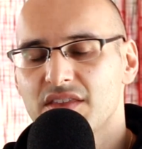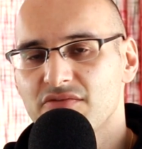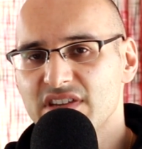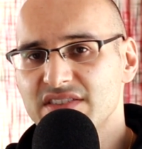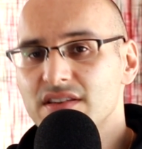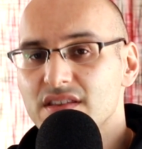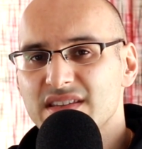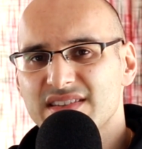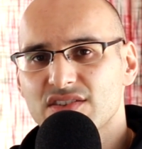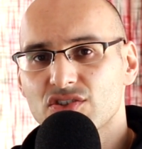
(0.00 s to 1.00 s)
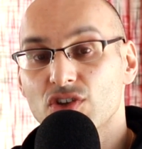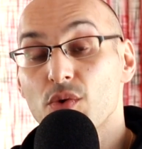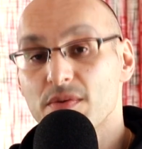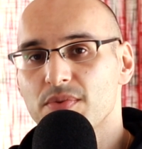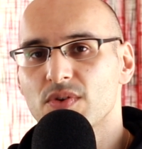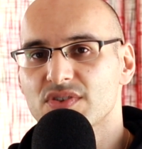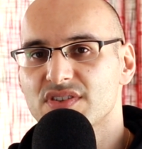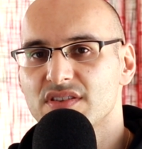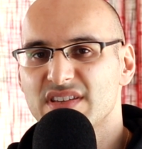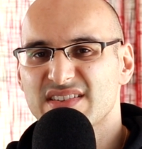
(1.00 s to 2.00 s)
And the reason that this is so
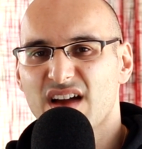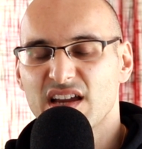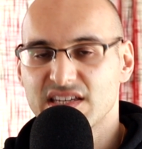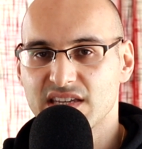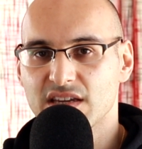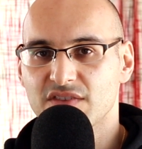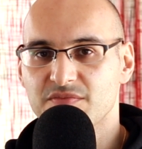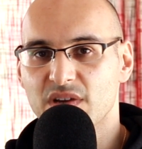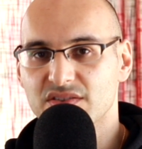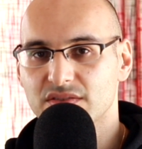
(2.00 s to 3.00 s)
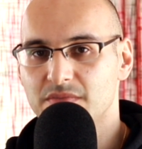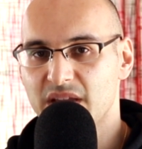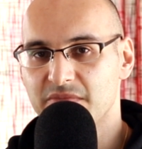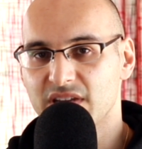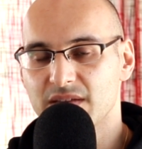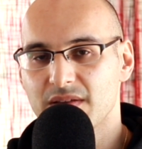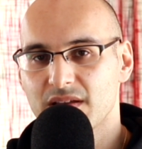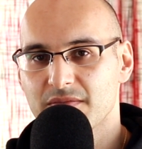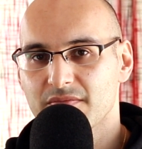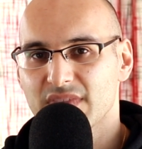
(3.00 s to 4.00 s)
important, this idea of muscle memory,
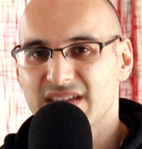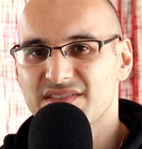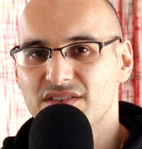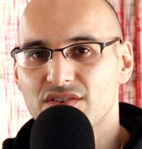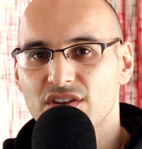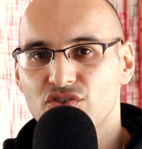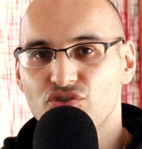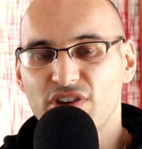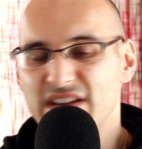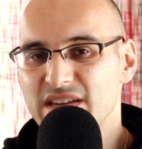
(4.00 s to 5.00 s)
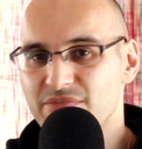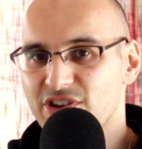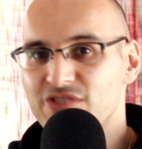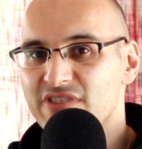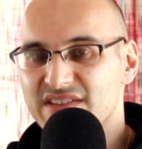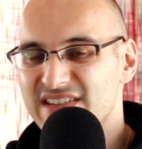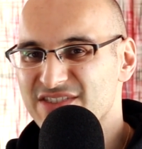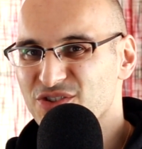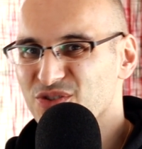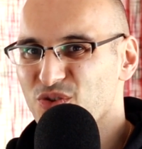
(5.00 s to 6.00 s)
is that training progress
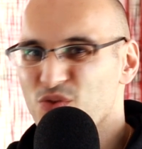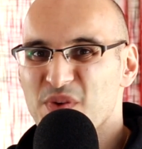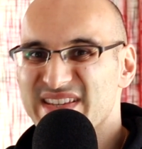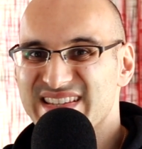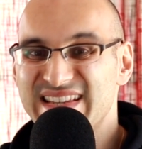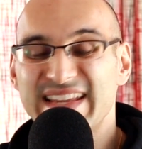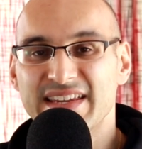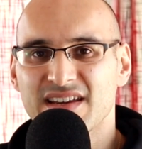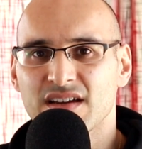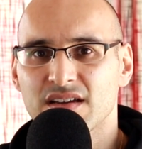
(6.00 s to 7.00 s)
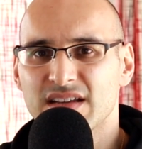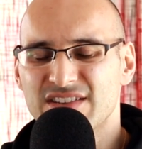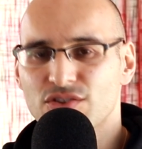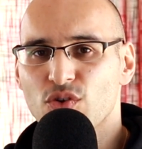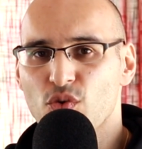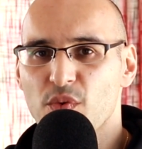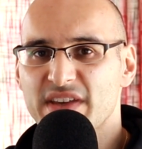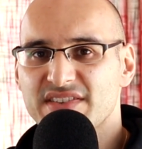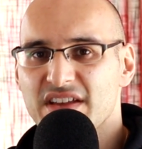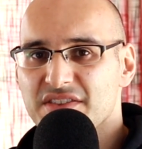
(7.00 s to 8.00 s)
is not always linear. It's not
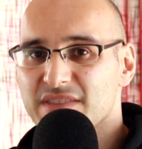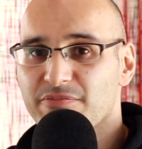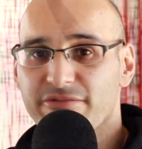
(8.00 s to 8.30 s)
always this